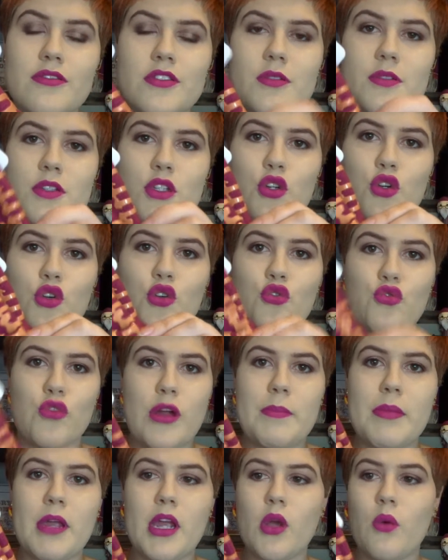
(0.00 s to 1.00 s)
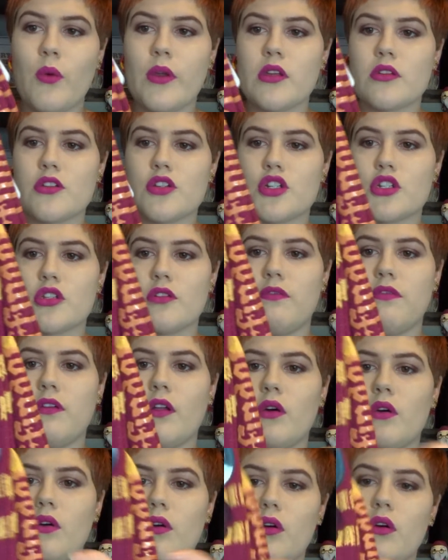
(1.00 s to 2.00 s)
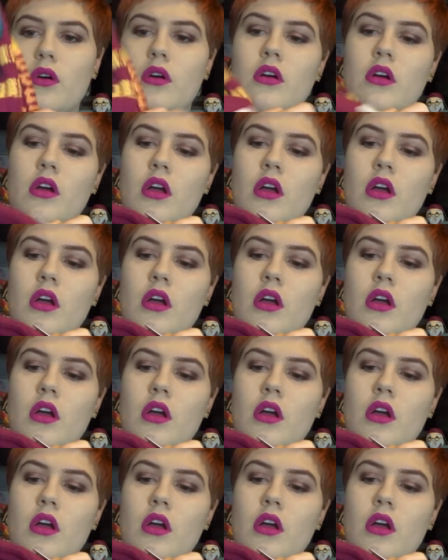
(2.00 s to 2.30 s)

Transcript: so it's gripping when you touch the floor.